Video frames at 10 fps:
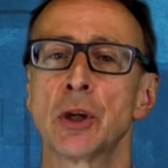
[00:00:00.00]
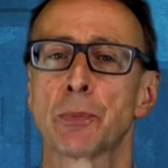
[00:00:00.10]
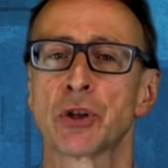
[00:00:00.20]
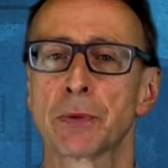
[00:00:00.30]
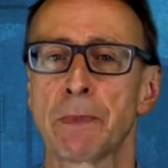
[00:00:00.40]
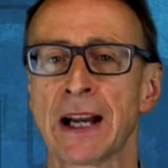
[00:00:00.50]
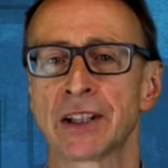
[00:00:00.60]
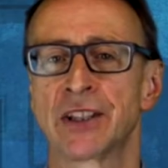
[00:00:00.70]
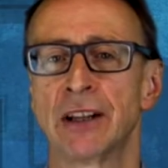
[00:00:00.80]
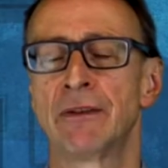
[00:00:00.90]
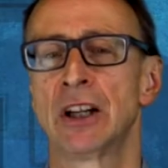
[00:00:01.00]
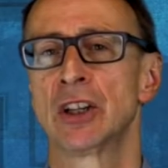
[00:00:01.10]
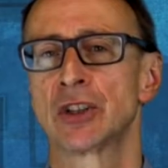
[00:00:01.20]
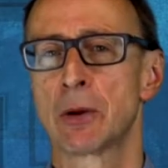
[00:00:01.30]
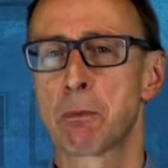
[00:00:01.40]
prospective
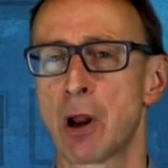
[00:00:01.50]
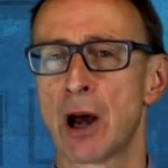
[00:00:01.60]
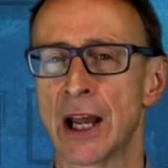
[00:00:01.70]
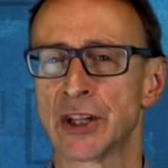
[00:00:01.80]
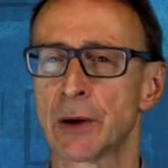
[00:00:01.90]
suppliers.